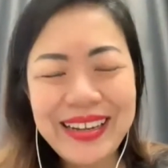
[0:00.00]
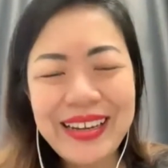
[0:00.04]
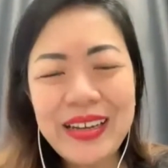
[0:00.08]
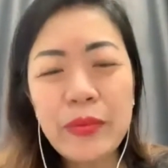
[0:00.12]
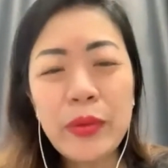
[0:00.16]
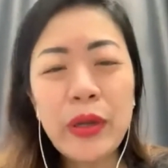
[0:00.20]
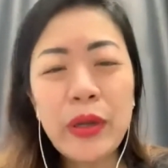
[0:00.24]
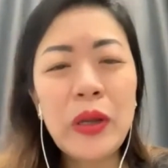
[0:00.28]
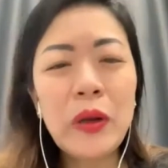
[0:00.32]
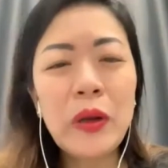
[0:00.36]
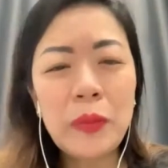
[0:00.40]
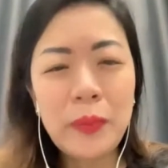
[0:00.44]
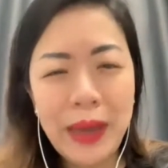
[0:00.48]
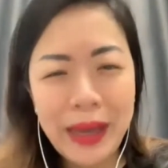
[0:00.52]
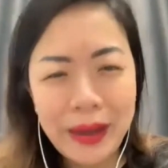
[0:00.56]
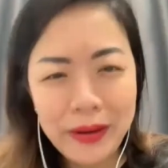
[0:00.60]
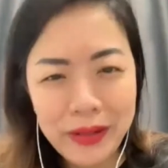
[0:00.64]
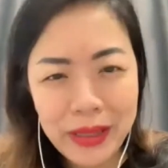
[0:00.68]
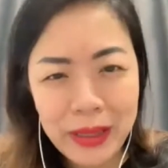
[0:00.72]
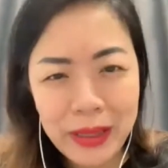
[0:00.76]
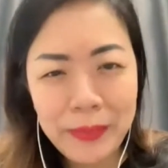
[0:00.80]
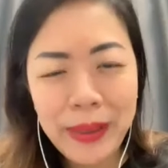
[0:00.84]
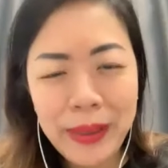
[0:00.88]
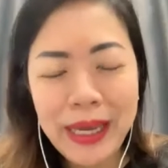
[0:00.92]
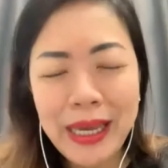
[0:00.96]
When you look back on
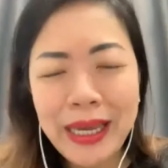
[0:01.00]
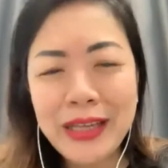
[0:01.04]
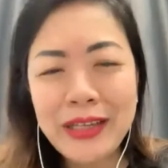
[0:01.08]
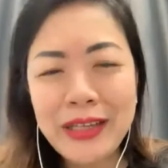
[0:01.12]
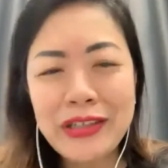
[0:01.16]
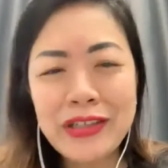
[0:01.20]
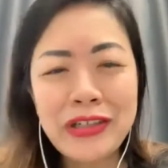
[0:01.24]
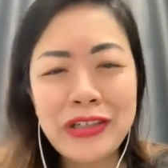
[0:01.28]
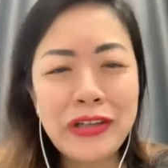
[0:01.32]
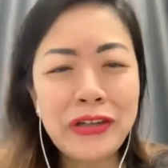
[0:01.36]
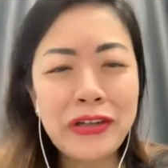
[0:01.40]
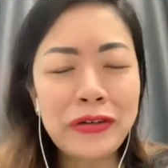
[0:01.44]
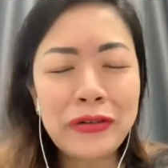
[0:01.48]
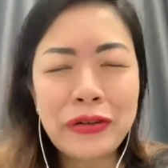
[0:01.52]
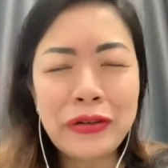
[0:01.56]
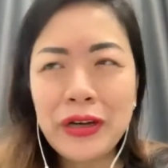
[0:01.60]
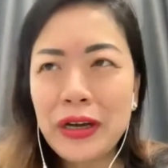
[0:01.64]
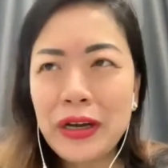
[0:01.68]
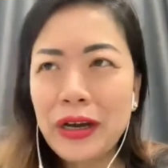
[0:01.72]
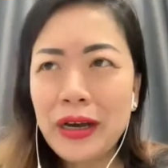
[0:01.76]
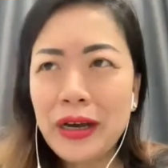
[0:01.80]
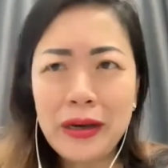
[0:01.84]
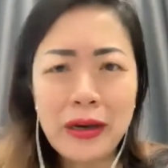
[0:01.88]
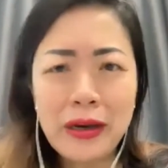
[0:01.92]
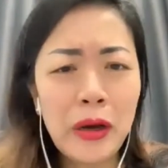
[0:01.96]
that page, you know,
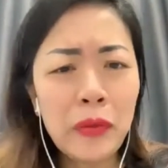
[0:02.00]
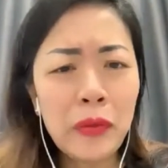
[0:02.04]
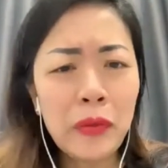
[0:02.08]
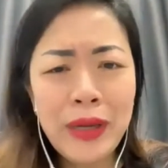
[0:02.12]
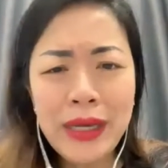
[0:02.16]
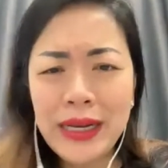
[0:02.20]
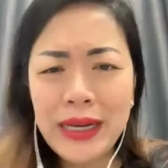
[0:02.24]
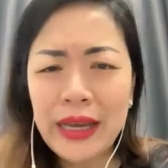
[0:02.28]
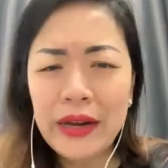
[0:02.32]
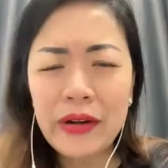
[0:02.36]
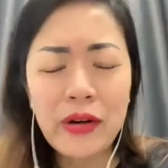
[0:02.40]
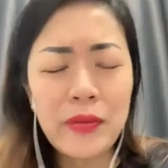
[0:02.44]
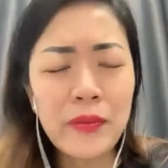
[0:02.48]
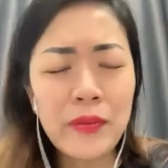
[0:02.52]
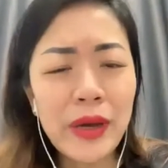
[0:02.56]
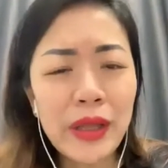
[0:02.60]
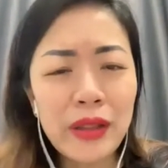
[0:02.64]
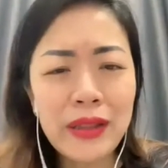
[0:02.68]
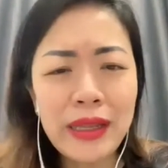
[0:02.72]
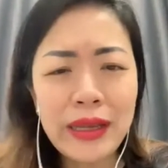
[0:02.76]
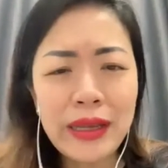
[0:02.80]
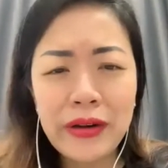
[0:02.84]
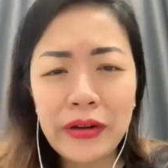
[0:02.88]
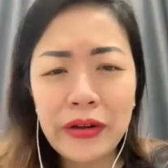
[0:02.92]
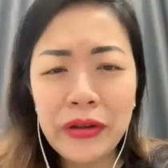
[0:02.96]
a week later, a month
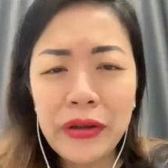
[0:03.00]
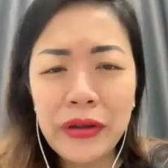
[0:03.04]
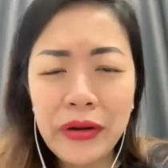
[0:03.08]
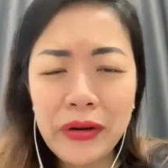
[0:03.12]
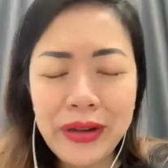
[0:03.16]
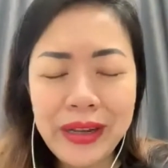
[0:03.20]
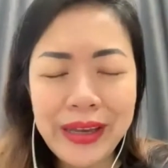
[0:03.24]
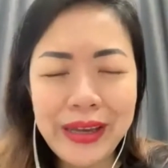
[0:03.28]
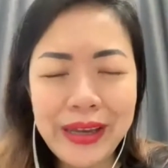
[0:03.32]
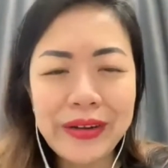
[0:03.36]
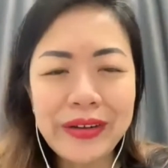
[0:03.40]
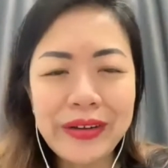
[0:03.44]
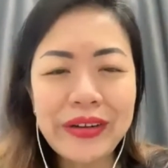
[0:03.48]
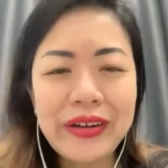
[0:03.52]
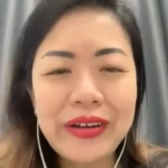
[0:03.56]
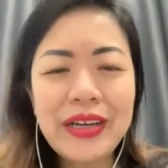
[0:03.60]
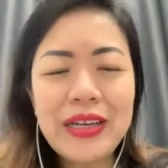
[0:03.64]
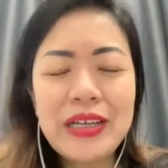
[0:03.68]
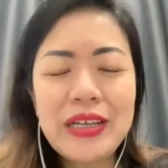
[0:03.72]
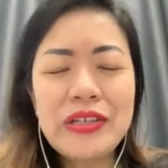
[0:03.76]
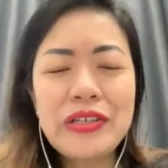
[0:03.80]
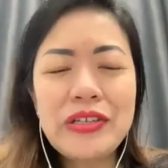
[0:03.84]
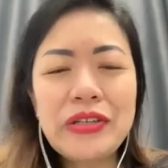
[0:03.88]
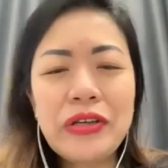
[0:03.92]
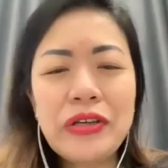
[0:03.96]
later, a year later.
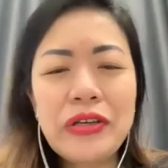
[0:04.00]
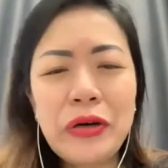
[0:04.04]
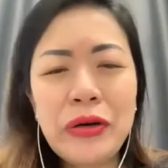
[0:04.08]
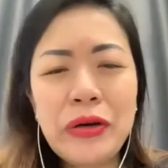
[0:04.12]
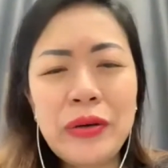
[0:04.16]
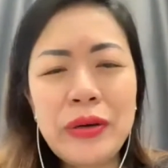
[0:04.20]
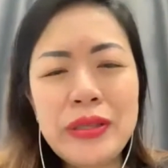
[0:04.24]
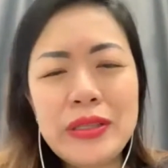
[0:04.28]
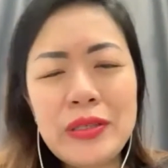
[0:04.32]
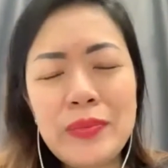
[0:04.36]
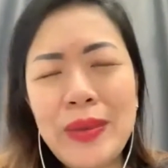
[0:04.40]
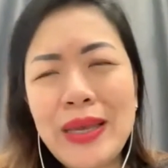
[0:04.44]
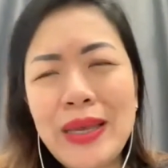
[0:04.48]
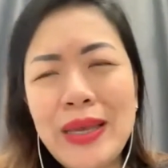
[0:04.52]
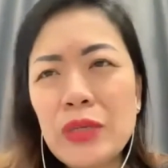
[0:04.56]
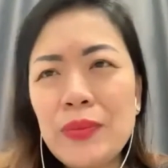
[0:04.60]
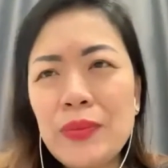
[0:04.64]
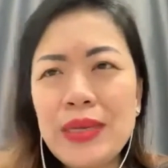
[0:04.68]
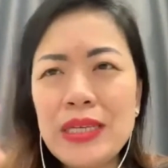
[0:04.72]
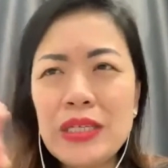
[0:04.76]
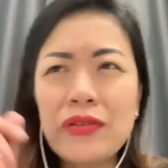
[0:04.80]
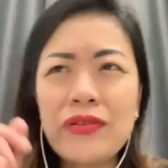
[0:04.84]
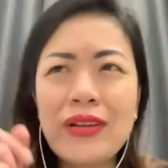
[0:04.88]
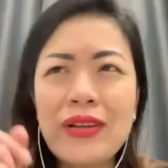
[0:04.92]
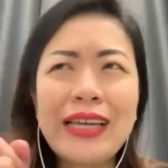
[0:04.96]
So it's meant to
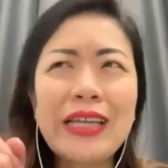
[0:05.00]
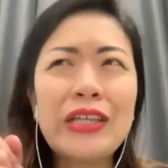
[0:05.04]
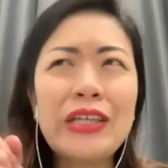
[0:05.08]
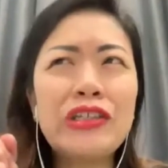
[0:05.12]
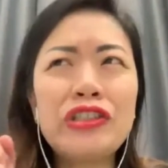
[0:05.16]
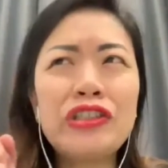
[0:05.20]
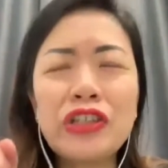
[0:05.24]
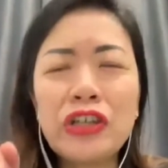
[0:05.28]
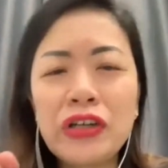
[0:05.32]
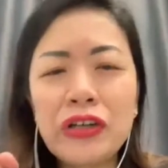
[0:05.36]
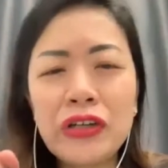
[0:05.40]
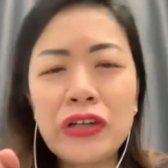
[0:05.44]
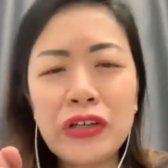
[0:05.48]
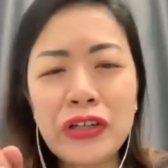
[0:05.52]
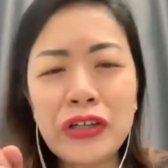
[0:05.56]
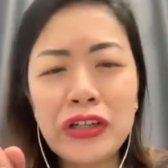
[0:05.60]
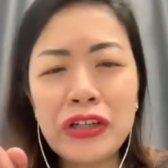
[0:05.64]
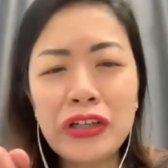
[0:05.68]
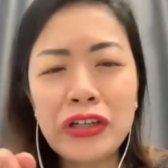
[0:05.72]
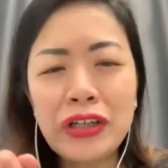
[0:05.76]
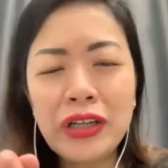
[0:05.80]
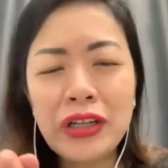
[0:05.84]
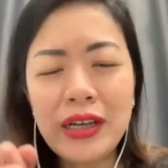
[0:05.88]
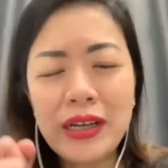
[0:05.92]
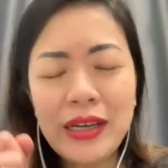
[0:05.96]
be sort of like a
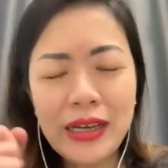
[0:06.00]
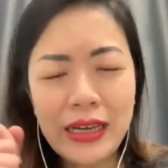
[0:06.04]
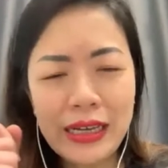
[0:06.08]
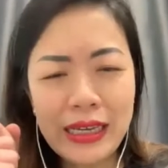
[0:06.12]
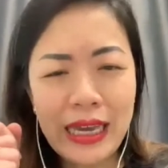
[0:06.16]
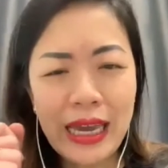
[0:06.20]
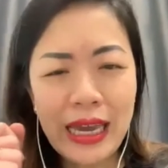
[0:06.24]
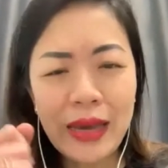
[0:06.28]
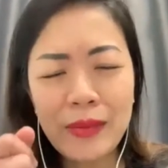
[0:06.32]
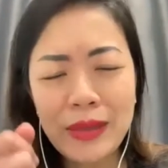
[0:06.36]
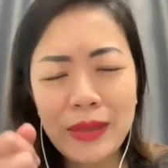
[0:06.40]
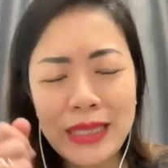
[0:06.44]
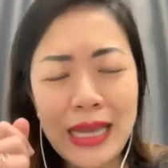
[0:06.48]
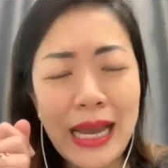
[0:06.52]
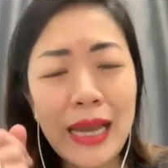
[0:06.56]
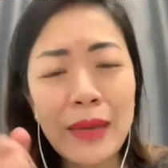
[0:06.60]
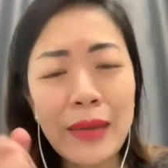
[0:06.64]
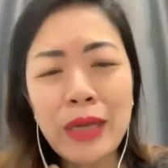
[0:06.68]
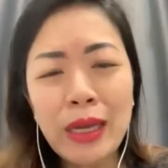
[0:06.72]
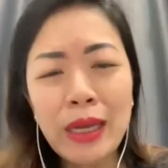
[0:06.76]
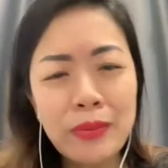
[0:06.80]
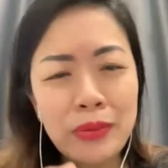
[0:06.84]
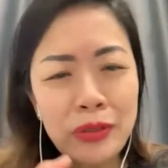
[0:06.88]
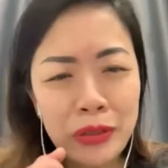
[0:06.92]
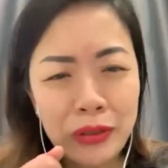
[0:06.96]
journal, a time
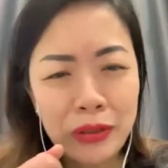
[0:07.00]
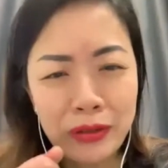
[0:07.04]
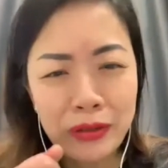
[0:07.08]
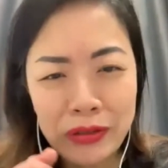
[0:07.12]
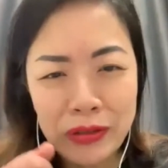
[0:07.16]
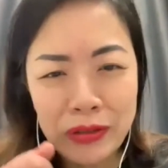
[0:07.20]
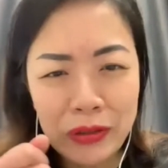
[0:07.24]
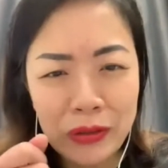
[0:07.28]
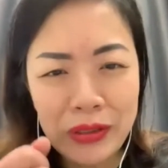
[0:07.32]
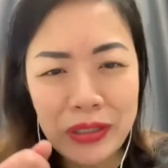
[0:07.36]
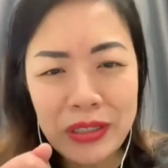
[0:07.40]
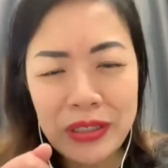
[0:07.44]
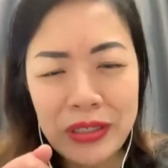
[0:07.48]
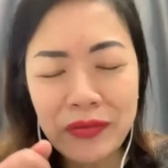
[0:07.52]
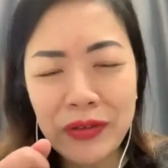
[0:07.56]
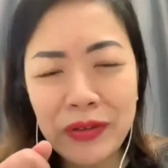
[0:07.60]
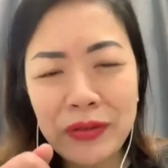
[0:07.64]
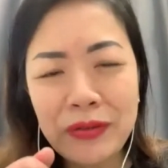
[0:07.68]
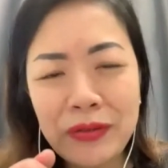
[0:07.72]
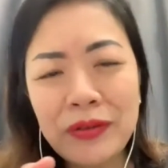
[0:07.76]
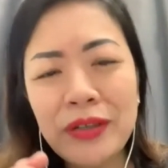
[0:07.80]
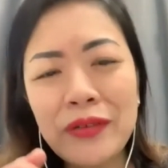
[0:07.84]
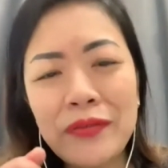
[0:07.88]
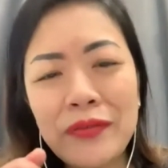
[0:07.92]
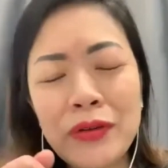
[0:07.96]
capsule of sorts, if
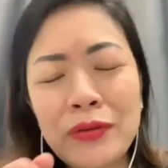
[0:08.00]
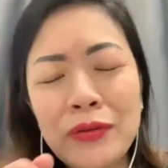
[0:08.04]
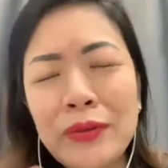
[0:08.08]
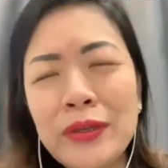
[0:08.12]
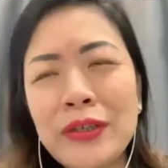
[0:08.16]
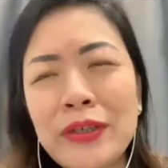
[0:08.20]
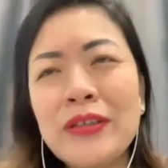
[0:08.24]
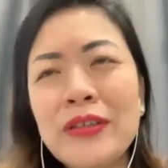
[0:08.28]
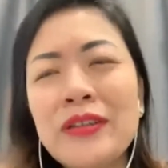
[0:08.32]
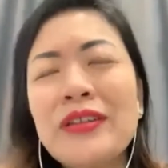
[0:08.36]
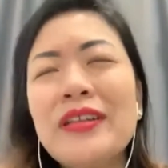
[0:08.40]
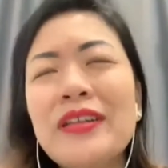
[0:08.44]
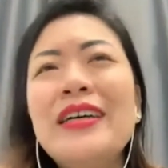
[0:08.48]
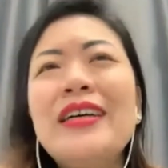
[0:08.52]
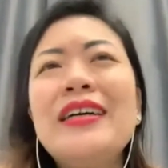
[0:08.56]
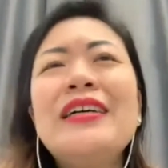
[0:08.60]
you will.